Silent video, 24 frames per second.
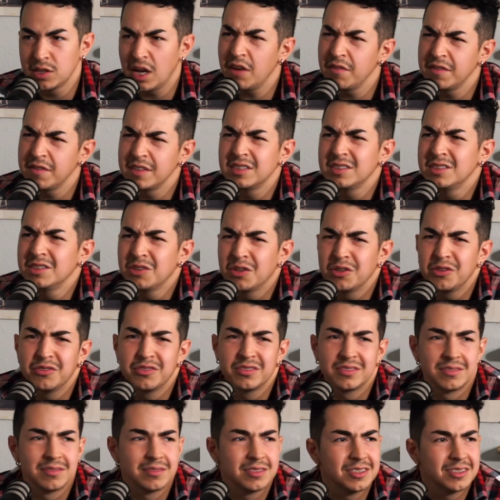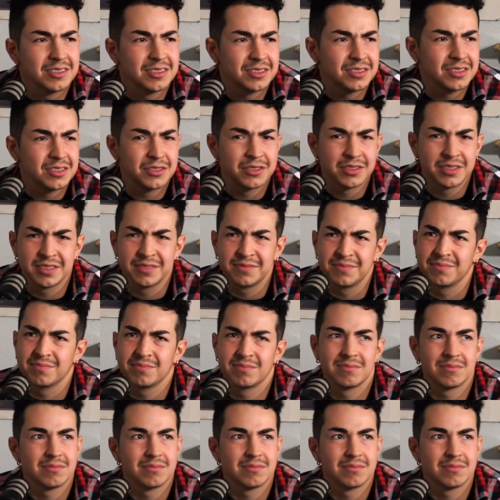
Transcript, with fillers: obviously, you know, you're in you're in